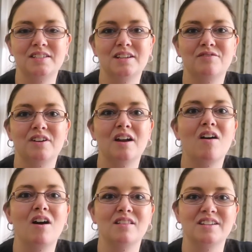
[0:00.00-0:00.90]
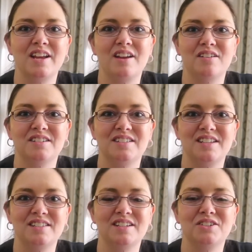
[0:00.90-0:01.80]
different holiday or
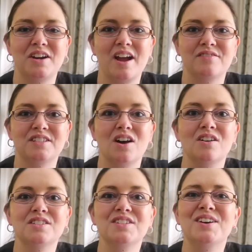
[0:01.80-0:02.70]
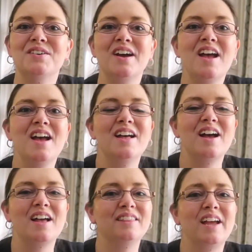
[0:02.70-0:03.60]
season crafts. Also,
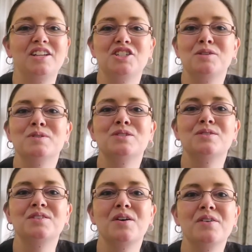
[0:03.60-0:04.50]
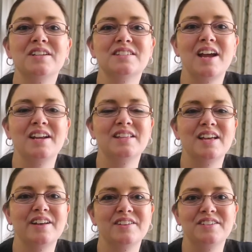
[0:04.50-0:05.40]
like she was so excited
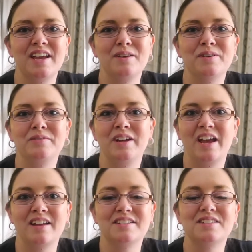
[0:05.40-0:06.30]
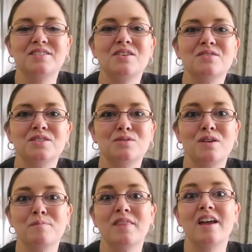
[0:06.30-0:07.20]
the other day when we had a
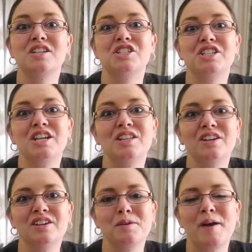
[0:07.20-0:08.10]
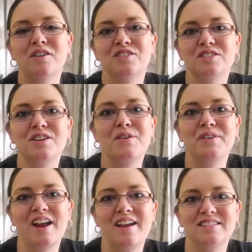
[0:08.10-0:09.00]
snowstorm that she learned about snow
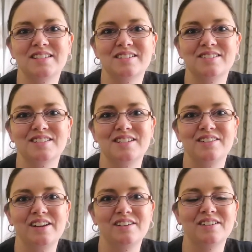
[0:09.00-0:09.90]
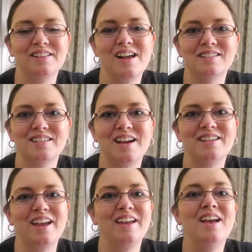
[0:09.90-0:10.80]
and icicles during her class that
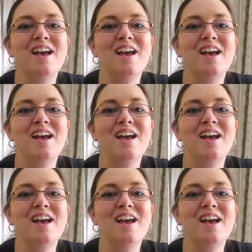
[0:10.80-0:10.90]
day.